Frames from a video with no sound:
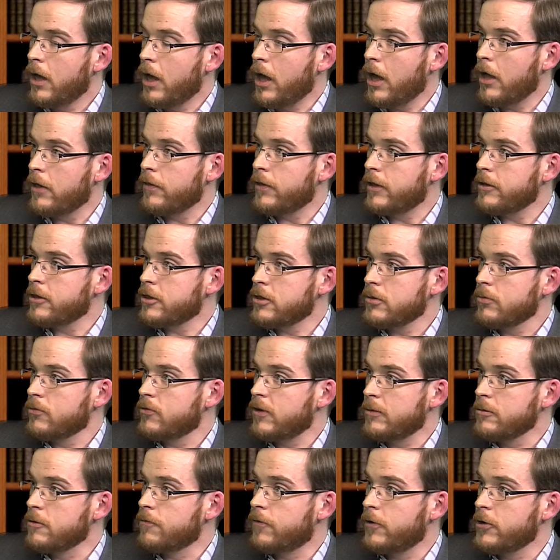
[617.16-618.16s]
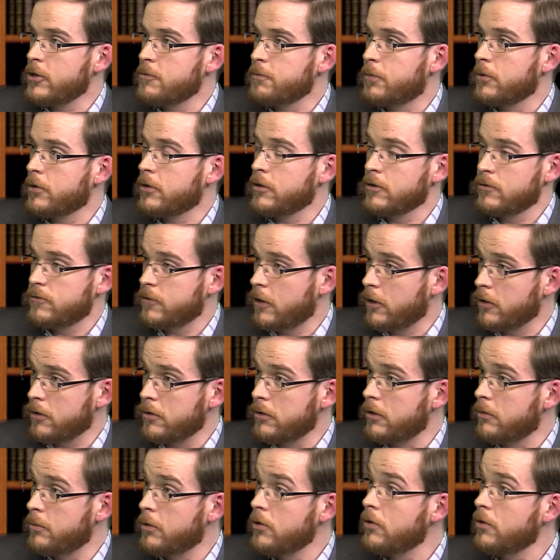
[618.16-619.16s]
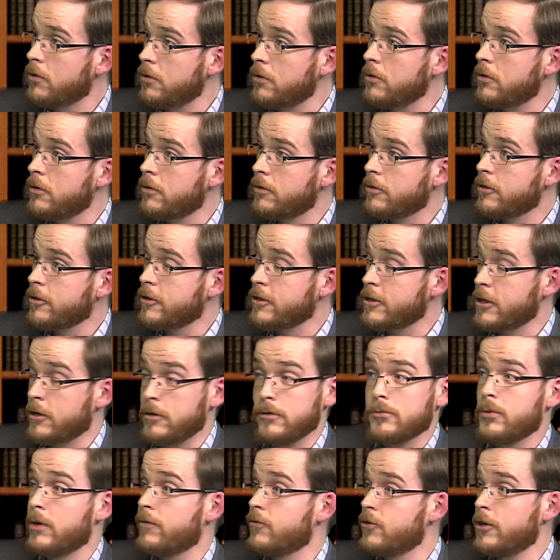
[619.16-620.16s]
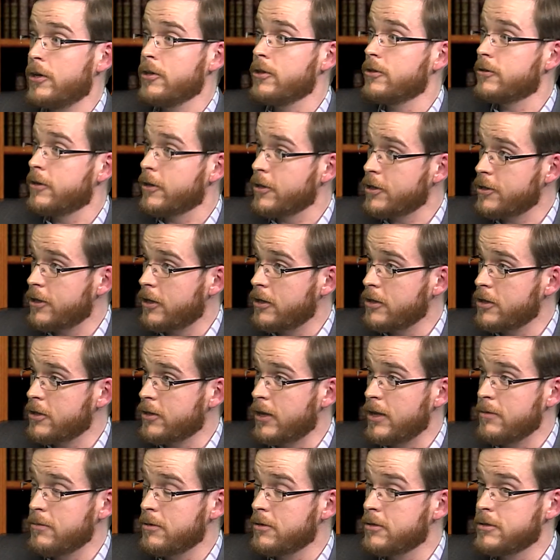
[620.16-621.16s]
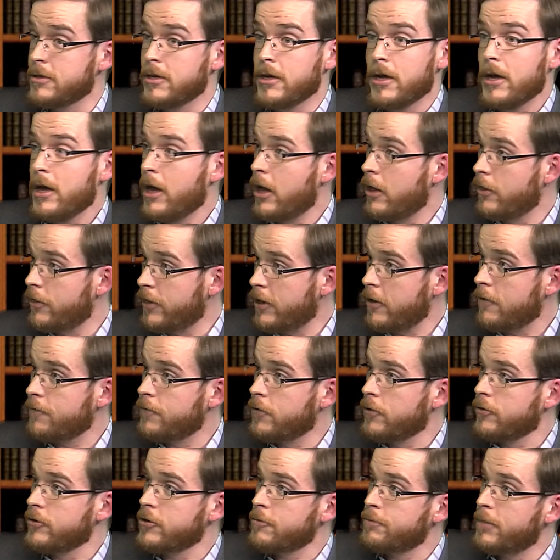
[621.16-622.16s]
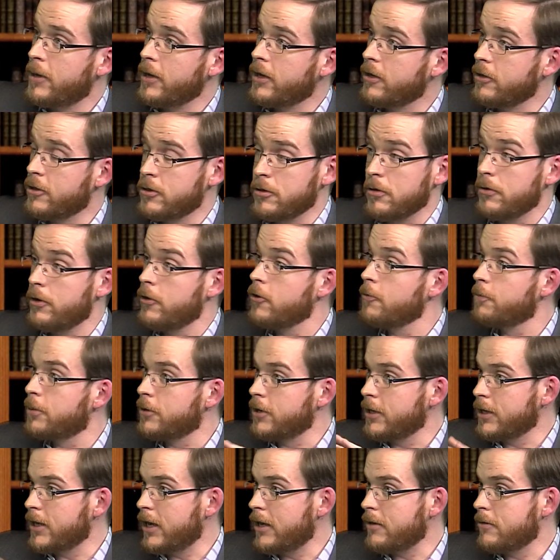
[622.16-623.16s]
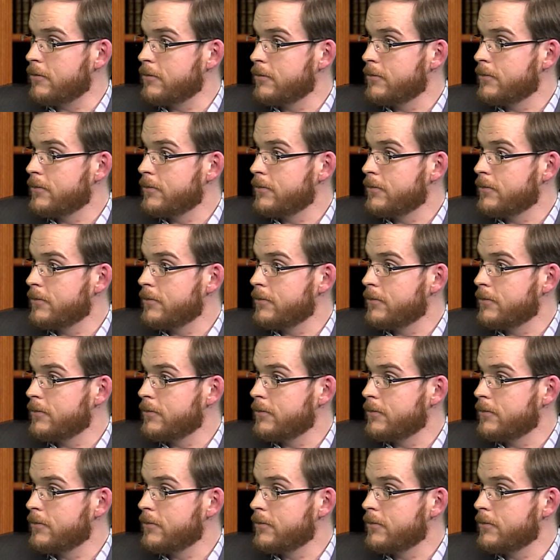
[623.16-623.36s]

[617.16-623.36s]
And then sometimes Facebook can toggle them all because it said, oh, we've changed our statement and therefore it's all open again.